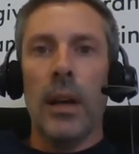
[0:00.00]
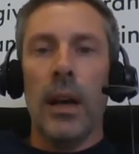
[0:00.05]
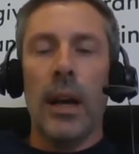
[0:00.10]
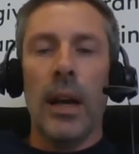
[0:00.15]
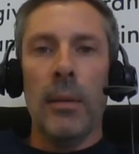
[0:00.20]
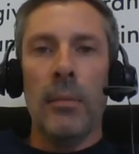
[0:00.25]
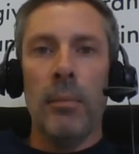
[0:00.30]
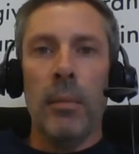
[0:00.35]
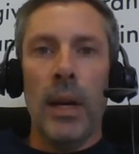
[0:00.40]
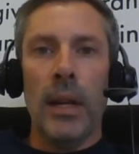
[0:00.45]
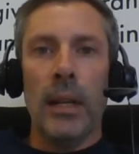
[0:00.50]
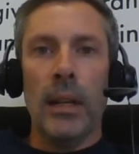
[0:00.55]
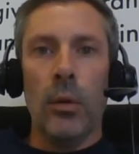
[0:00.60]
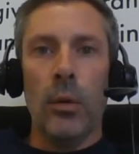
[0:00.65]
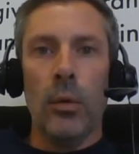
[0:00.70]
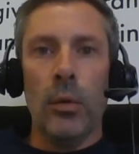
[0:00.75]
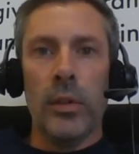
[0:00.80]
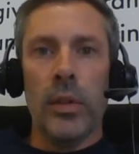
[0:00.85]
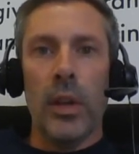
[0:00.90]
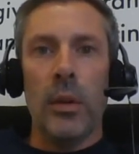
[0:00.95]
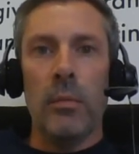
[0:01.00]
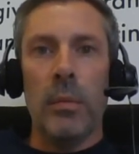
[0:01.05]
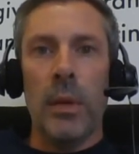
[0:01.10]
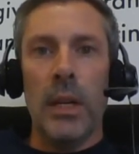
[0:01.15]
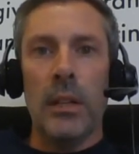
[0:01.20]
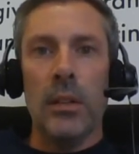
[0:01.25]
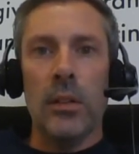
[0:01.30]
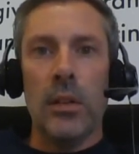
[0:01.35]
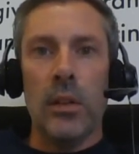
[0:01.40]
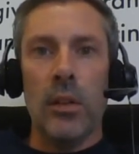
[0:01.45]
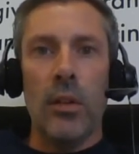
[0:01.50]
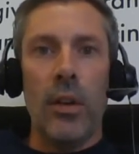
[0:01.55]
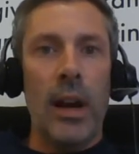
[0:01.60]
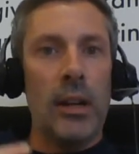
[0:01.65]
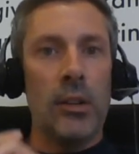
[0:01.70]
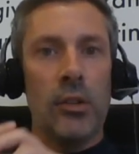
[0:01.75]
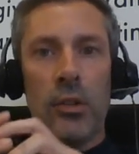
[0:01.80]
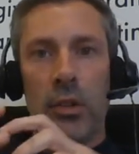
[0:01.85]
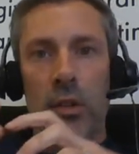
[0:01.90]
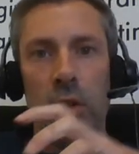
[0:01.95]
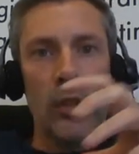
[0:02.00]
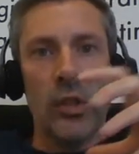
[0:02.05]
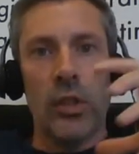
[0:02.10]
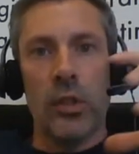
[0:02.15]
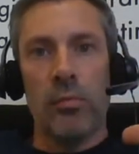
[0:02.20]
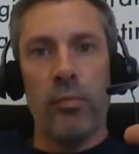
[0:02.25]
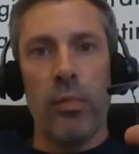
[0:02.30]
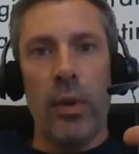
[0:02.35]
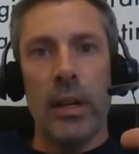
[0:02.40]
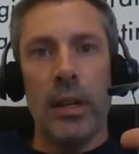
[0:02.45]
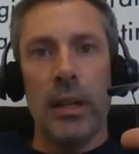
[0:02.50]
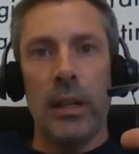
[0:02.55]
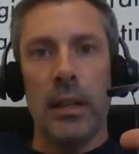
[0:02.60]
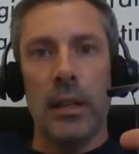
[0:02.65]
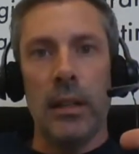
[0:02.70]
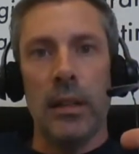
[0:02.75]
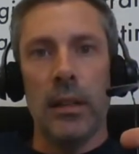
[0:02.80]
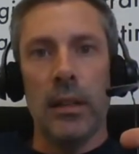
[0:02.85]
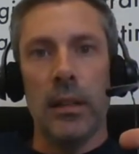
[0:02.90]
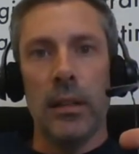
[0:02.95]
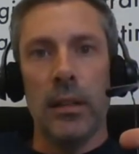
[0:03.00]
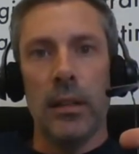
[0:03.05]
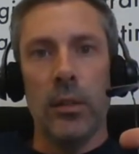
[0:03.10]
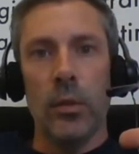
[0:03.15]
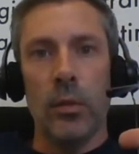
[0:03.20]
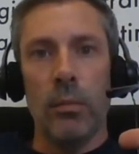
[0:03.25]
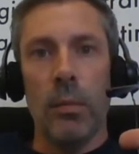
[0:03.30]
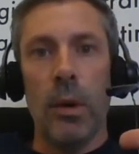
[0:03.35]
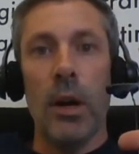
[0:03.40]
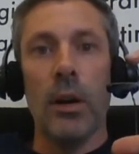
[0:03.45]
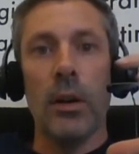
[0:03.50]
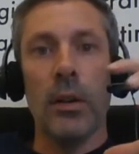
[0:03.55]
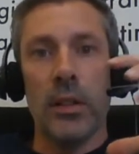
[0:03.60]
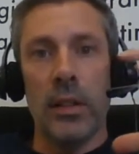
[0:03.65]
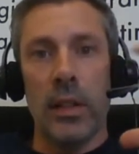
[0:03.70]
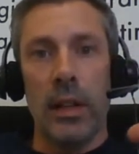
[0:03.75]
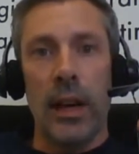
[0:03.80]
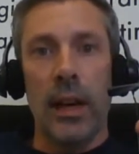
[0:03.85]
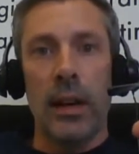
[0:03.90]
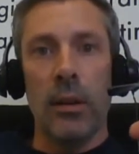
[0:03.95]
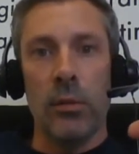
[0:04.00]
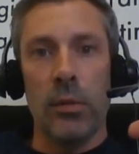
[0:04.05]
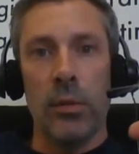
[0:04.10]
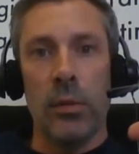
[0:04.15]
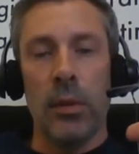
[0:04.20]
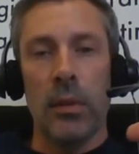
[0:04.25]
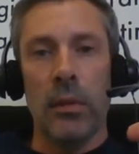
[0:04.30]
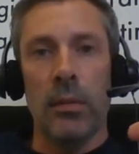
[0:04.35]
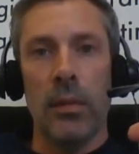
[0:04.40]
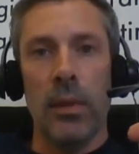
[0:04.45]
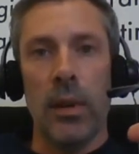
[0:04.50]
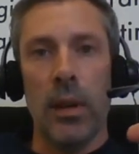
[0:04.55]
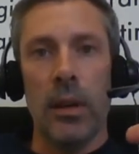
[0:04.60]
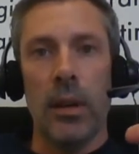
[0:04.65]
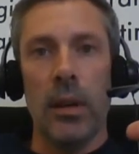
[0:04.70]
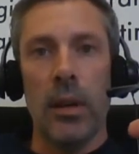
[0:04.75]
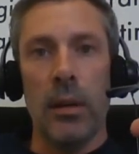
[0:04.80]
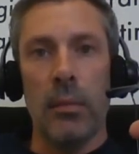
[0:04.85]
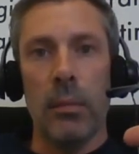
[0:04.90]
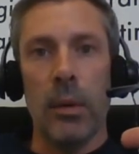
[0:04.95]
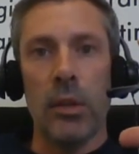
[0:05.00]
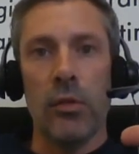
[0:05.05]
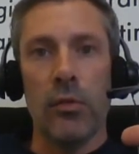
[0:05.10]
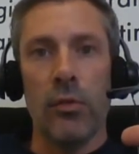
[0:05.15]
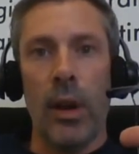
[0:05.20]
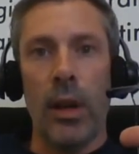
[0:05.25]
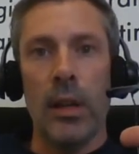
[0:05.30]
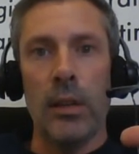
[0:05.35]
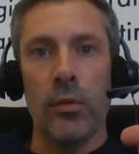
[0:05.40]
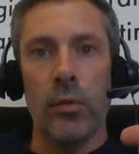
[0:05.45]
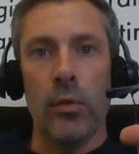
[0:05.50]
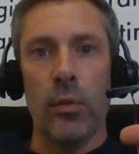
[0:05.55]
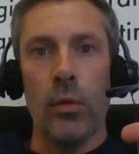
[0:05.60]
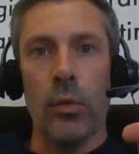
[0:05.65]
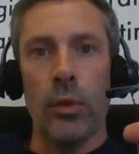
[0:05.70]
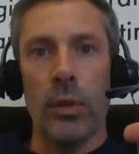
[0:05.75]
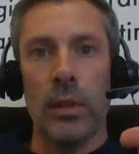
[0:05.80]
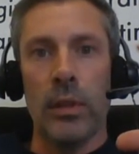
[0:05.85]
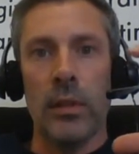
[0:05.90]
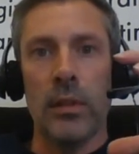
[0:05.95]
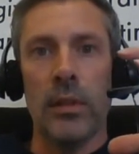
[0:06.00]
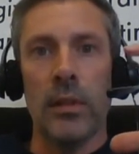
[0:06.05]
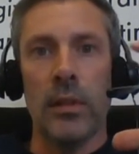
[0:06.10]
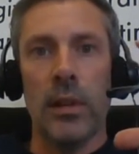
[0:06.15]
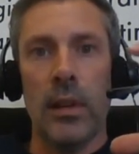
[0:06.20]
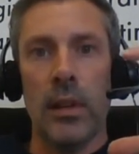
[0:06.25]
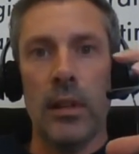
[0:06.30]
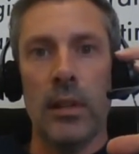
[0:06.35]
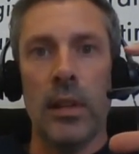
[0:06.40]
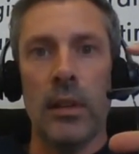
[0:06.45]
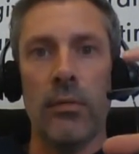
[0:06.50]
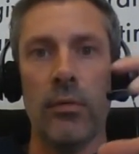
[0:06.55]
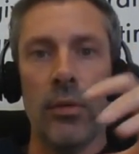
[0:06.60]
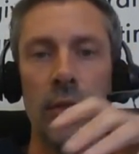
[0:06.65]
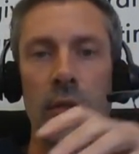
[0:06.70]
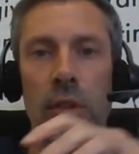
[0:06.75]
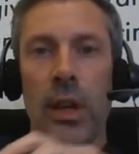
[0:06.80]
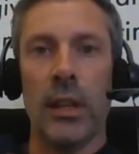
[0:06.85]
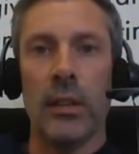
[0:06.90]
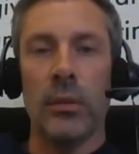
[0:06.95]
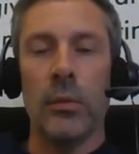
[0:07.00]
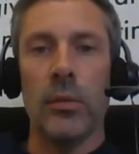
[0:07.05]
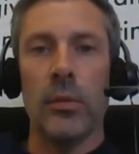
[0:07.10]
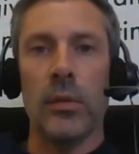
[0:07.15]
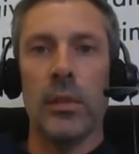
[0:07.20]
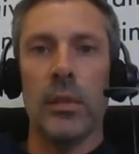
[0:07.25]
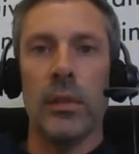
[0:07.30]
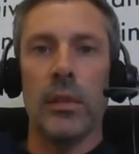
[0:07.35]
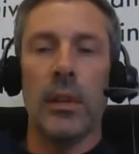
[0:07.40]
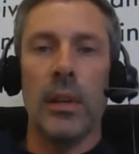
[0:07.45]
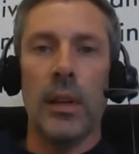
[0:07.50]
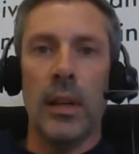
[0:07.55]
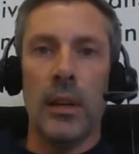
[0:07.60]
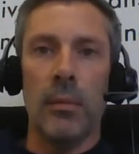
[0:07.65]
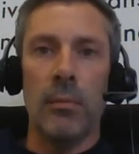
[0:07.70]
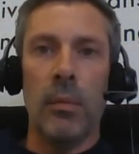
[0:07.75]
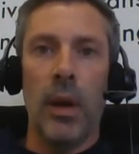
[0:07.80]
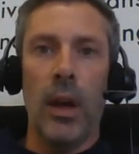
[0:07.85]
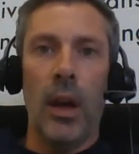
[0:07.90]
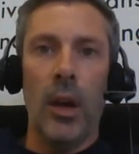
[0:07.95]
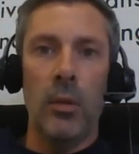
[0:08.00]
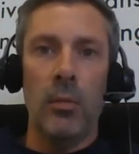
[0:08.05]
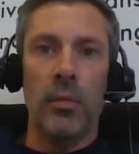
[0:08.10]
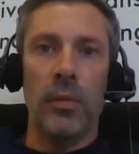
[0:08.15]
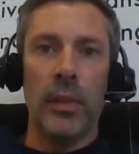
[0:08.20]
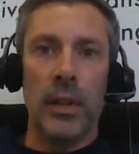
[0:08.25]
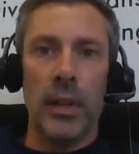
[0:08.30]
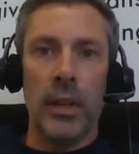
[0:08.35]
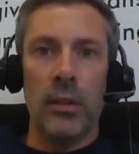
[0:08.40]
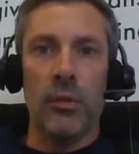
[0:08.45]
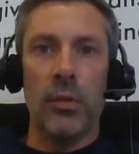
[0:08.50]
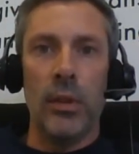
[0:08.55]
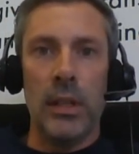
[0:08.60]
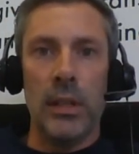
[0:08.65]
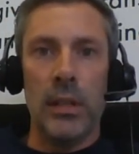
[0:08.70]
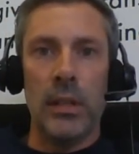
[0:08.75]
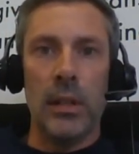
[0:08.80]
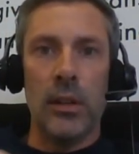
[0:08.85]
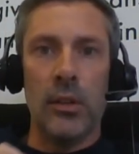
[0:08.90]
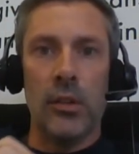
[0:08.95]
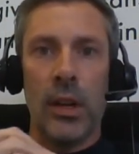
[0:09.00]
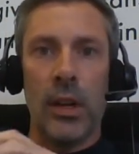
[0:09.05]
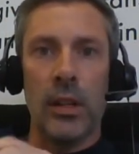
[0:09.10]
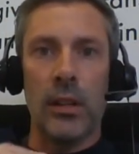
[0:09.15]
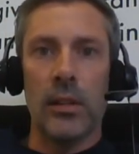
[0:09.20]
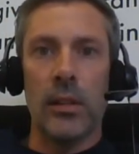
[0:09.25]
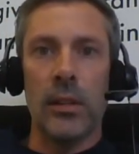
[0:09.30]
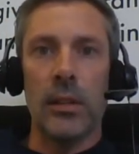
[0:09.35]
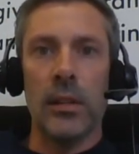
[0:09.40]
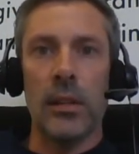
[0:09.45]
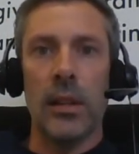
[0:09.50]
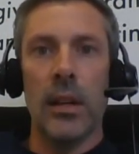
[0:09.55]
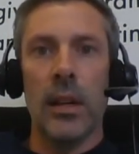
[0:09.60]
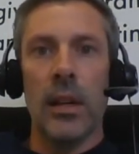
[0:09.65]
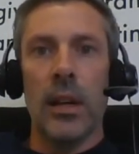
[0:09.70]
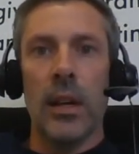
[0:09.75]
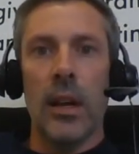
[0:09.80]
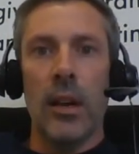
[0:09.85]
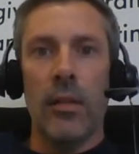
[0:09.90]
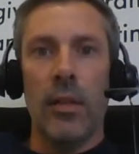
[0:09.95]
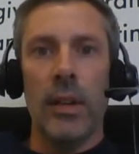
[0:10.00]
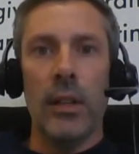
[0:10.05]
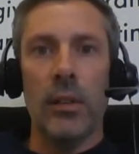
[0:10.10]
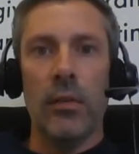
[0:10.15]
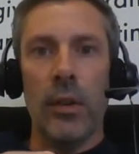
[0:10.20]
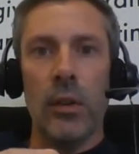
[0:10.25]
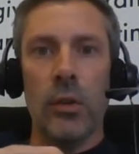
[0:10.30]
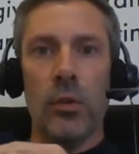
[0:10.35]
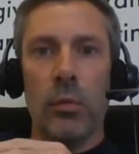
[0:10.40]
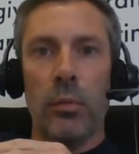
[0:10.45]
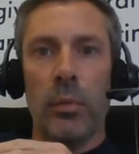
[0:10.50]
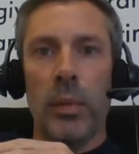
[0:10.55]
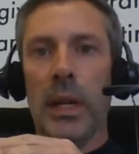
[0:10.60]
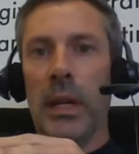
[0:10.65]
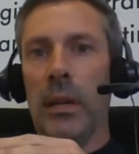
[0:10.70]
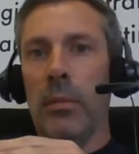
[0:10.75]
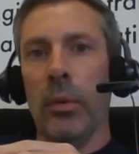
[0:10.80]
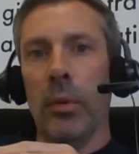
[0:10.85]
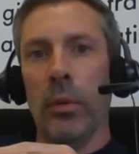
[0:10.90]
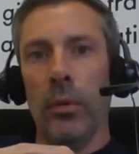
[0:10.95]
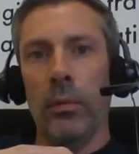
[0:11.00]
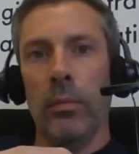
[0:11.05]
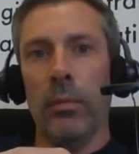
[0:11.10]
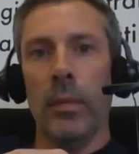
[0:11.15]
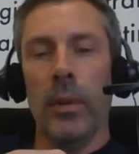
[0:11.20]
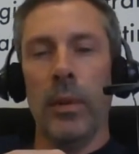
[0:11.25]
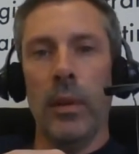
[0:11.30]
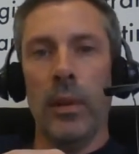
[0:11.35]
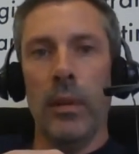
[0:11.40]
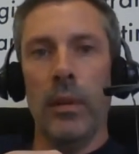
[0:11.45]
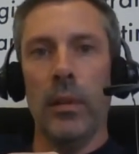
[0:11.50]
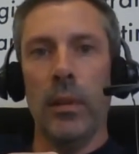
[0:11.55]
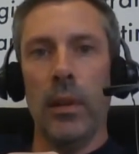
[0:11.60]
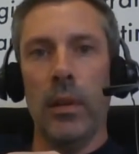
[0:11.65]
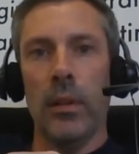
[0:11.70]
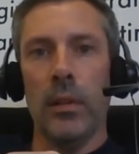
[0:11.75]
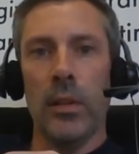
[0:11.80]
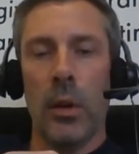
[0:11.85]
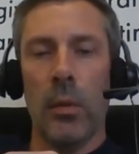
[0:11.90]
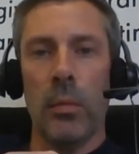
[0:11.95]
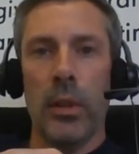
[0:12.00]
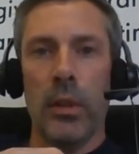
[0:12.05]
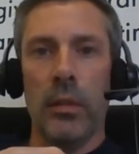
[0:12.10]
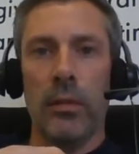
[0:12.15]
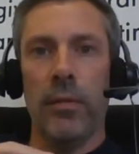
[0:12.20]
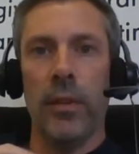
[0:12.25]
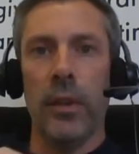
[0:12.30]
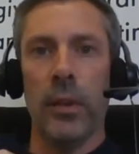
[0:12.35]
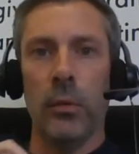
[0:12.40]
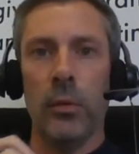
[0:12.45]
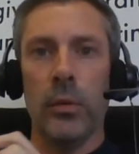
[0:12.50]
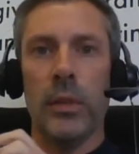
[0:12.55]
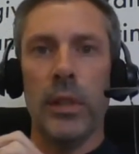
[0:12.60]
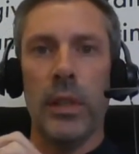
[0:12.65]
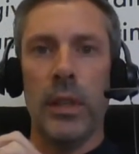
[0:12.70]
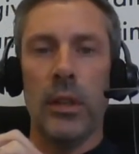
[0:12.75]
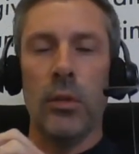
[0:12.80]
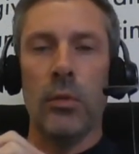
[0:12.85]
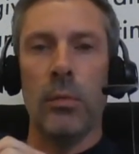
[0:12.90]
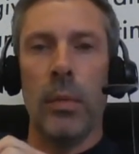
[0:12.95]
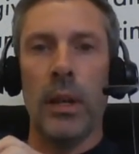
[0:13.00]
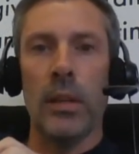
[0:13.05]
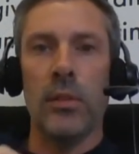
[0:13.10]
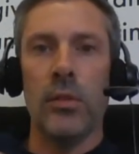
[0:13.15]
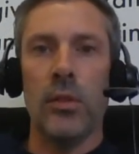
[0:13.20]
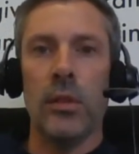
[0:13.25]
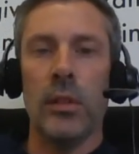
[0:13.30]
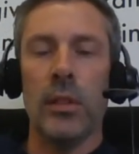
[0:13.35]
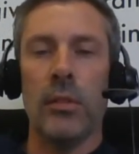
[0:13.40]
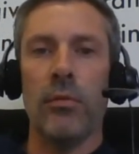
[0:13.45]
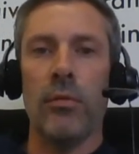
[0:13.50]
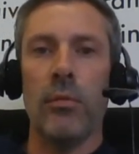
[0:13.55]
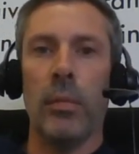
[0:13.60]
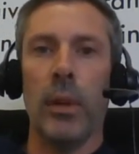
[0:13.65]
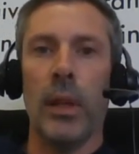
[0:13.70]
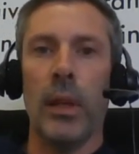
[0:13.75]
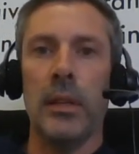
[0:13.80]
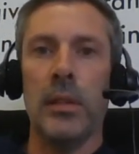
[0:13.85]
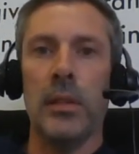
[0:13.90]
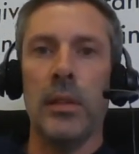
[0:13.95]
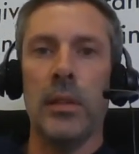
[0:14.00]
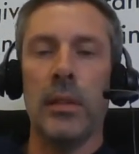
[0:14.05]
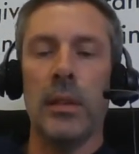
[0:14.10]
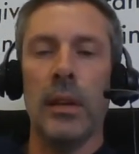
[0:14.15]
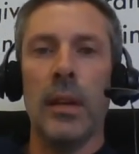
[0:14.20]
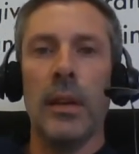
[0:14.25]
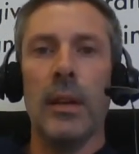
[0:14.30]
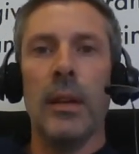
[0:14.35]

And it also means that you're actually just spreading your marketing out to a much greater audience in different channels, hopefully increasing the chances of individual people at the top of the funnel seeing your message in different places.